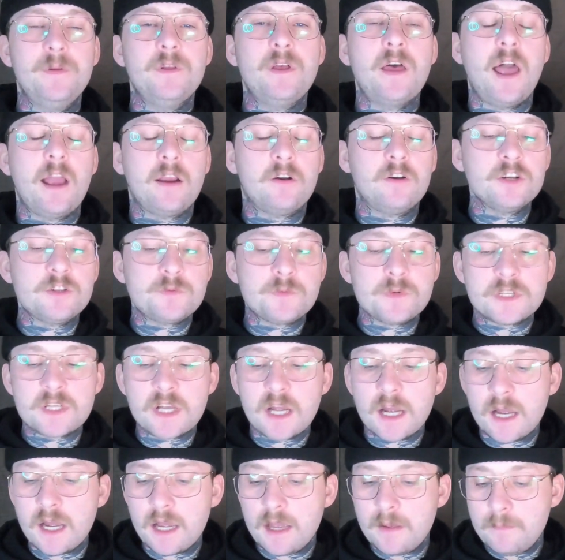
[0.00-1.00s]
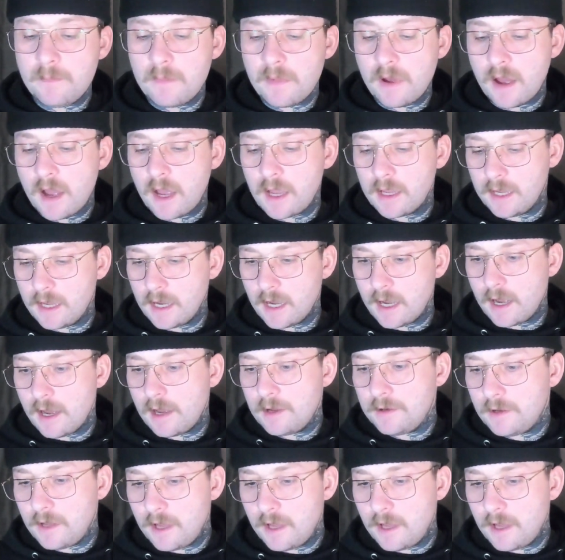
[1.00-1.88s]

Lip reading: At Christmas time, I got